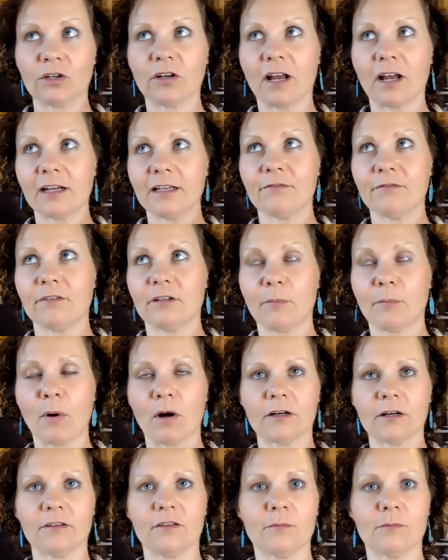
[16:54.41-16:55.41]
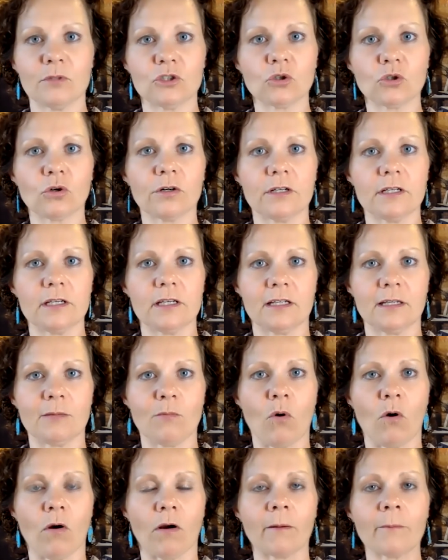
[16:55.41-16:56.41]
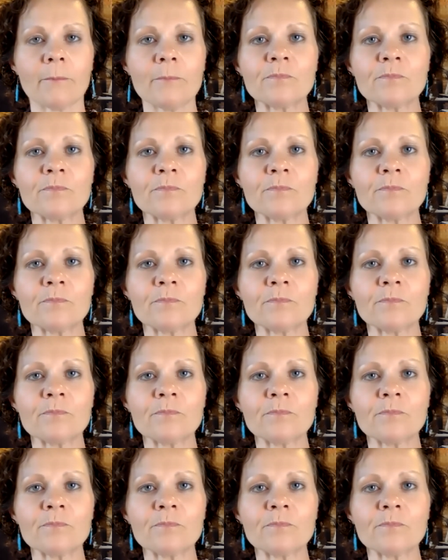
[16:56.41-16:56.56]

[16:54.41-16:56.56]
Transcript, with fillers: not even a part of the majority anymore.